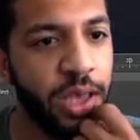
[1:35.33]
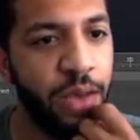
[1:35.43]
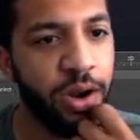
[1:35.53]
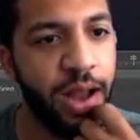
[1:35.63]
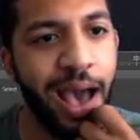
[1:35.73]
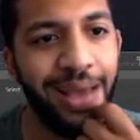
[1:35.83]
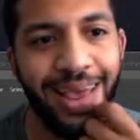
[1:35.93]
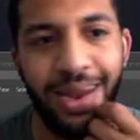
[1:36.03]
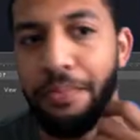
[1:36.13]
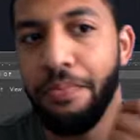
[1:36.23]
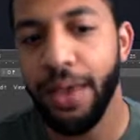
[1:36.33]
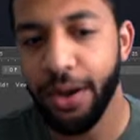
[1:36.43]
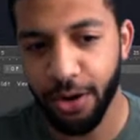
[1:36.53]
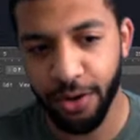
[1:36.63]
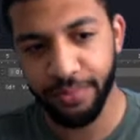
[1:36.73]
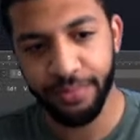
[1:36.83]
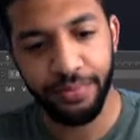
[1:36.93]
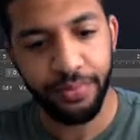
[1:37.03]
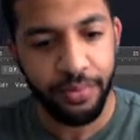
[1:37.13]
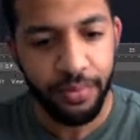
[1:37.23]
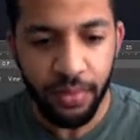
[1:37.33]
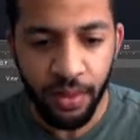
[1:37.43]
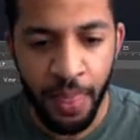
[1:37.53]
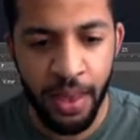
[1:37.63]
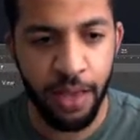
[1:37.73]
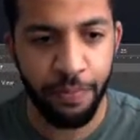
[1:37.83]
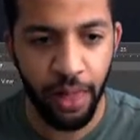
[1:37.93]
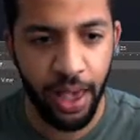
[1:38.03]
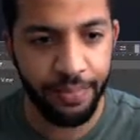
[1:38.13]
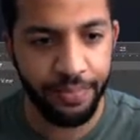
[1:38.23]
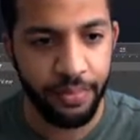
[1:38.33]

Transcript: and we're going to add an emitter, and then hit play.